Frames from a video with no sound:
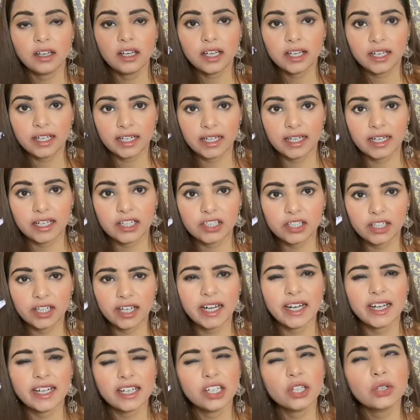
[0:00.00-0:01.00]
collection
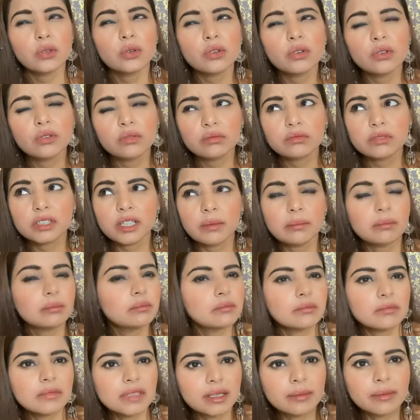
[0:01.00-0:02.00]
and new, some
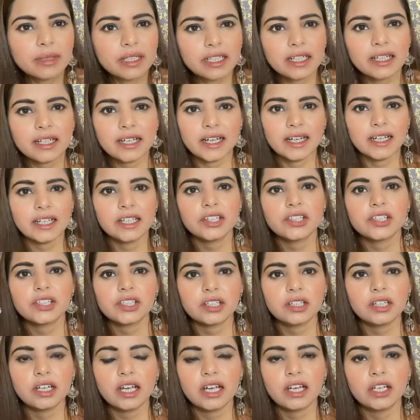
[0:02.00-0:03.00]
limited
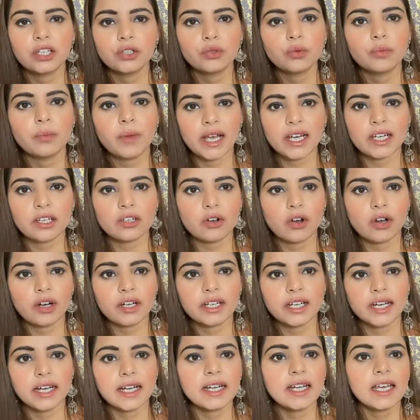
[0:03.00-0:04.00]
edition, and you might not
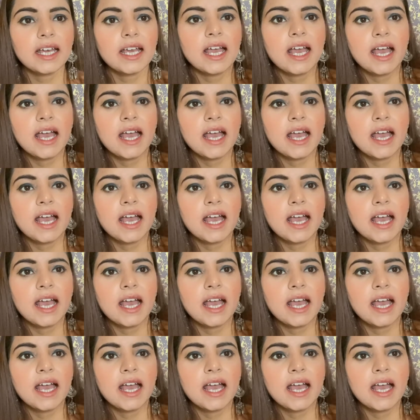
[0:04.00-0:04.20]
get.